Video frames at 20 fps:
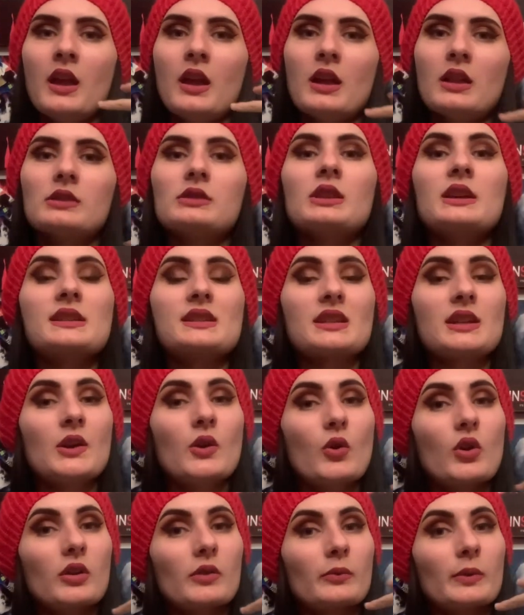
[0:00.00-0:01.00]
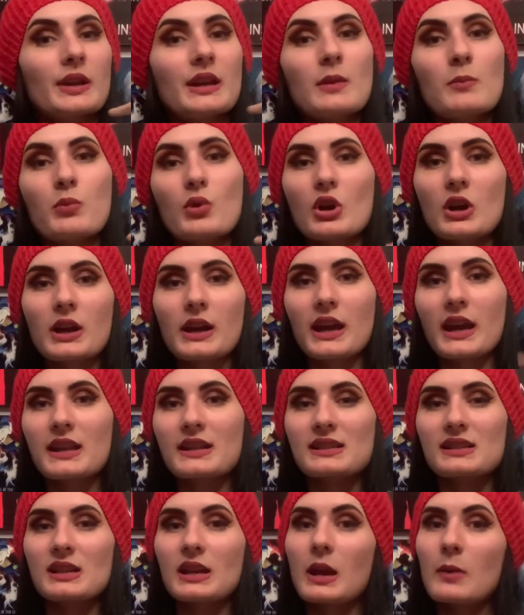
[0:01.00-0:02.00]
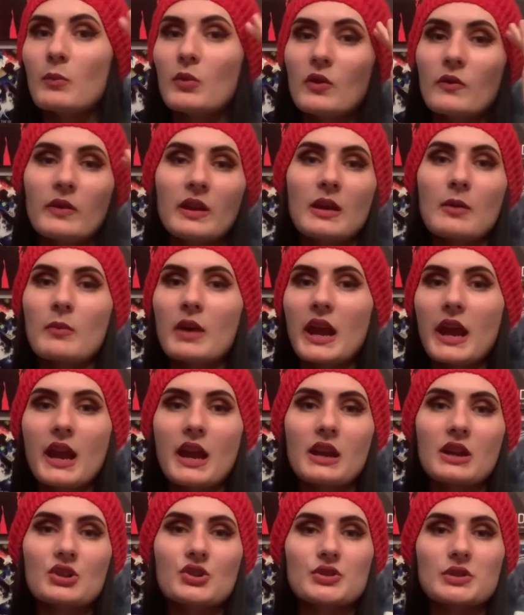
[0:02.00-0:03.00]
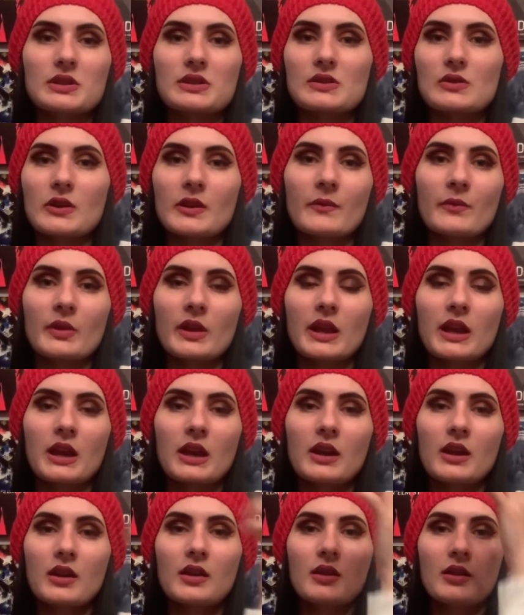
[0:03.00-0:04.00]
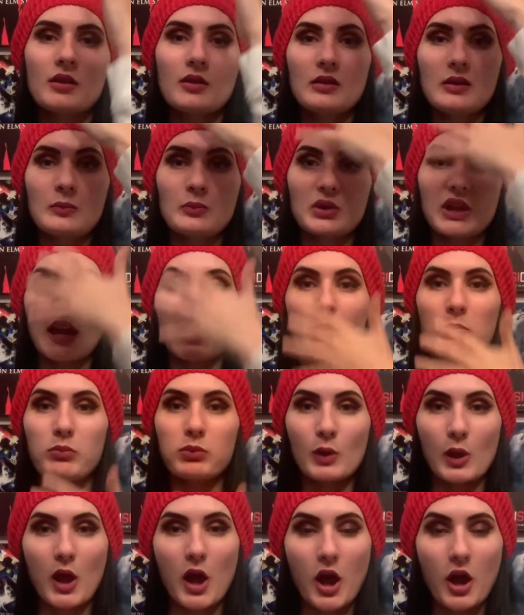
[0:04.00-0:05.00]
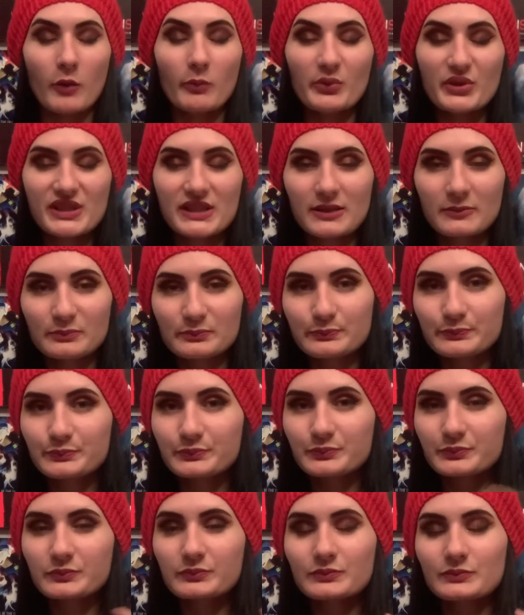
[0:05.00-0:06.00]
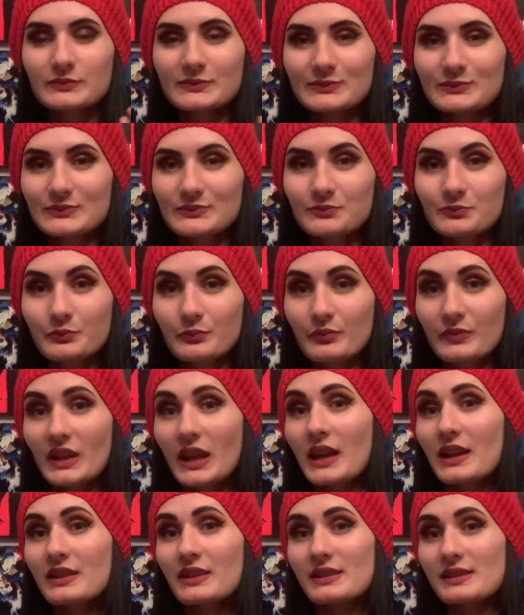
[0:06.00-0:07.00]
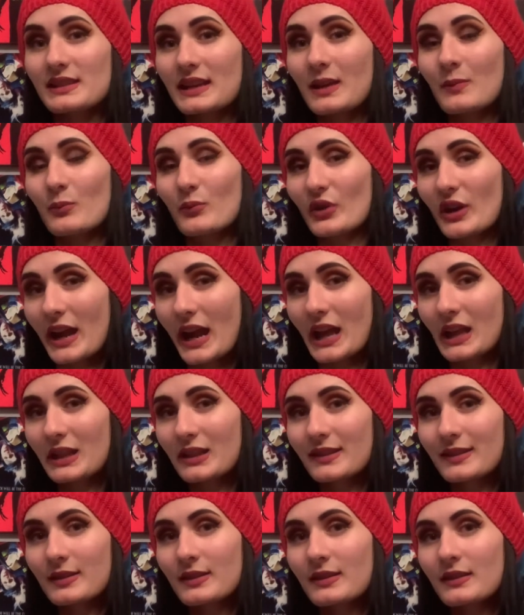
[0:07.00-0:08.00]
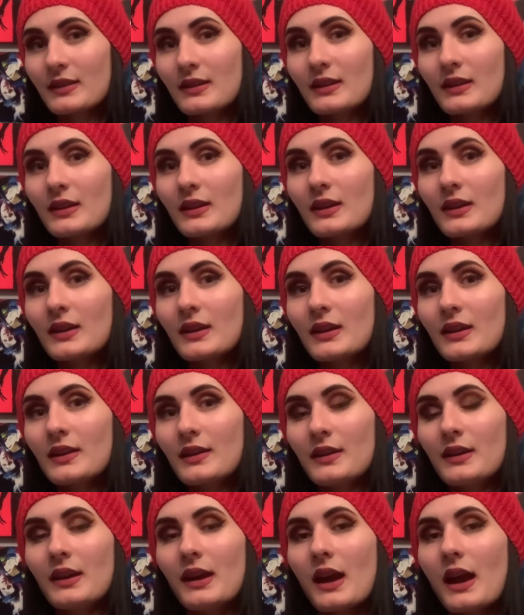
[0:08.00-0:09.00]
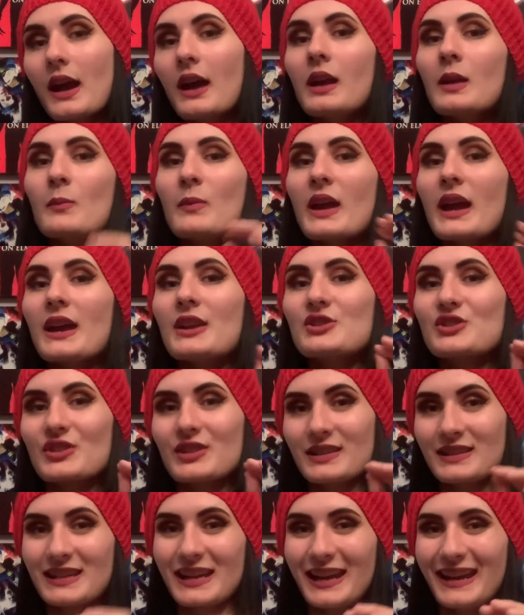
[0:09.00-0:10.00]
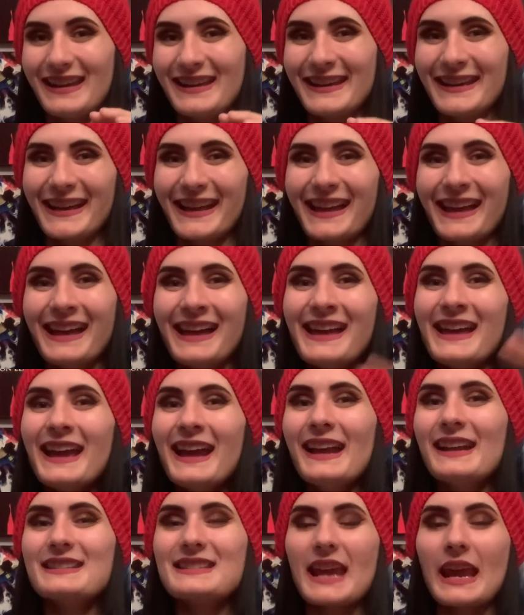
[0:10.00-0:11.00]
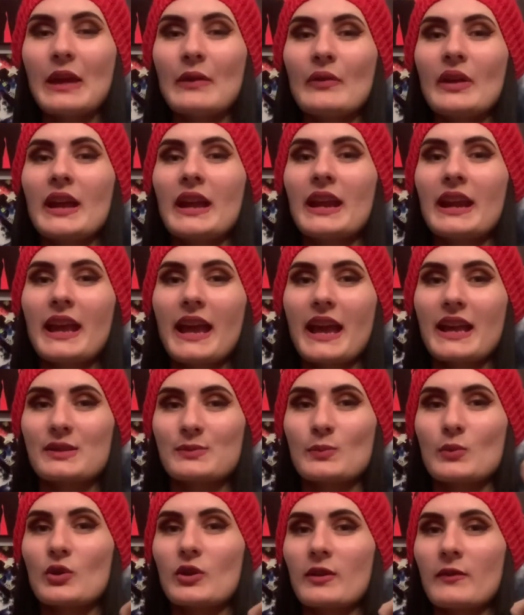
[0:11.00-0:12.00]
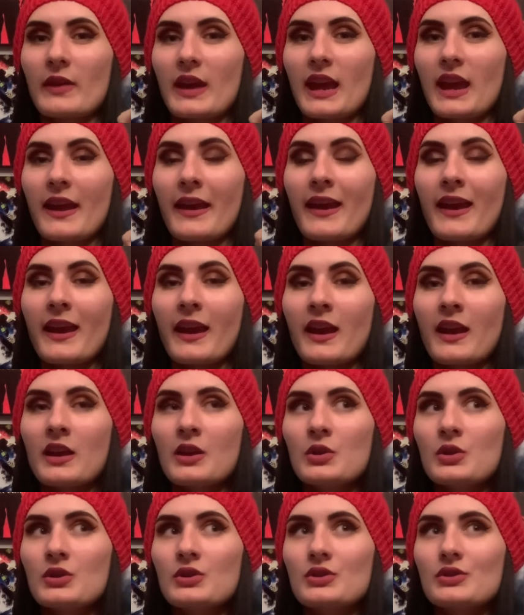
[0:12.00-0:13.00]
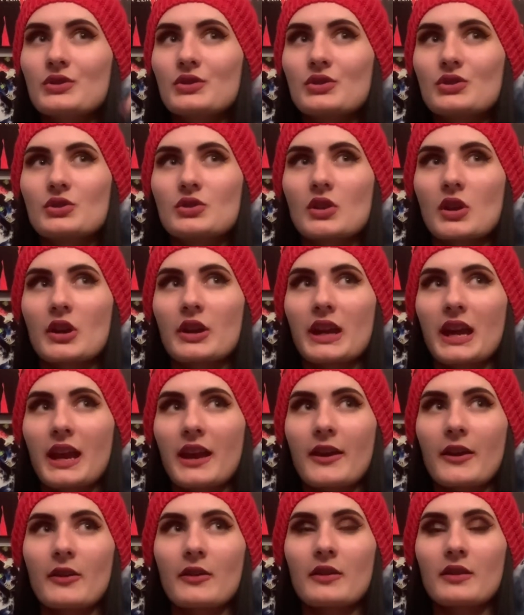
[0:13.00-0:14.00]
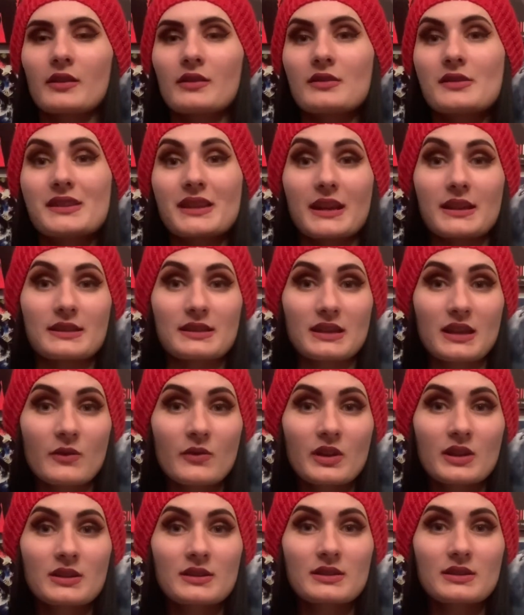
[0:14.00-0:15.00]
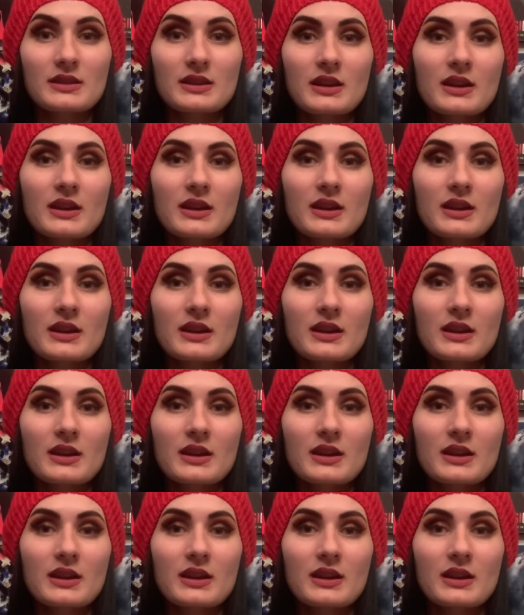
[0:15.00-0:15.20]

listen or read a book and see a movie in my head. It's just sort of like blank blobs. In the same breath, I imagined David as more of a dark-haired Dan Stevens,